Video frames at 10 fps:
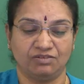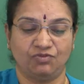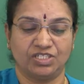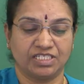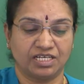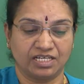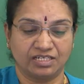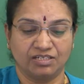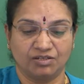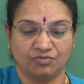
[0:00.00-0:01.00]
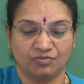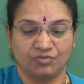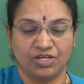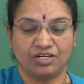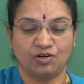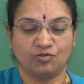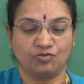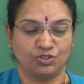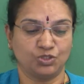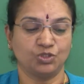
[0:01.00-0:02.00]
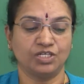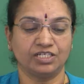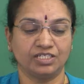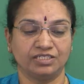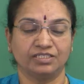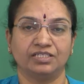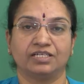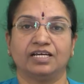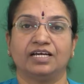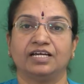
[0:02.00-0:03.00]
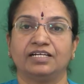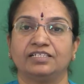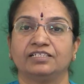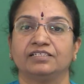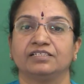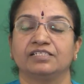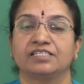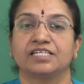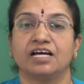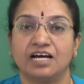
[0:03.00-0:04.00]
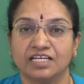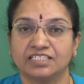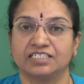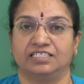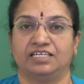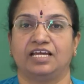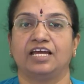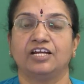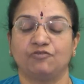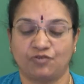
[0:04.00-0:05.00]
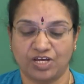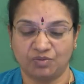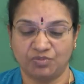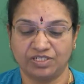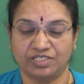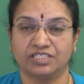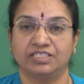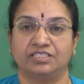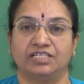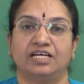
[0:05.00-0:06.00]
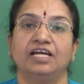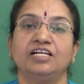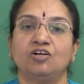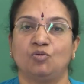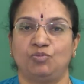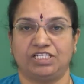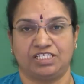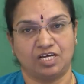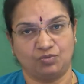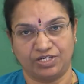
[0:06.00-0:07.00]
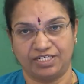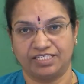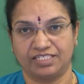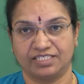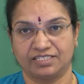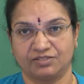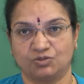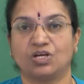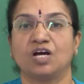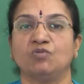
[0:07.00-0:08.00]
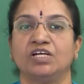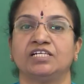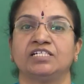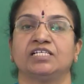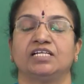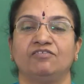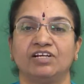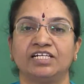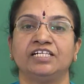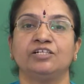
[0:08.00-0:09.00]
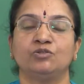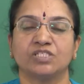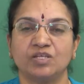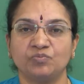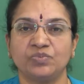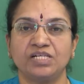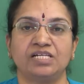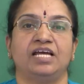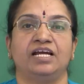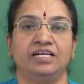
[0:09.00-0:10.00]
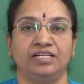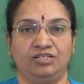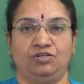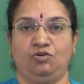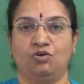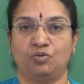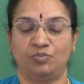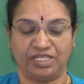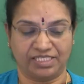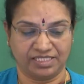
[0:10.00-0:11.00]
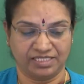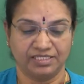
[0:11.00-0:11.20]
which are made of sugar and starch and fiber and complex carbohydrates. So carbohydrates are divided into simple and complex.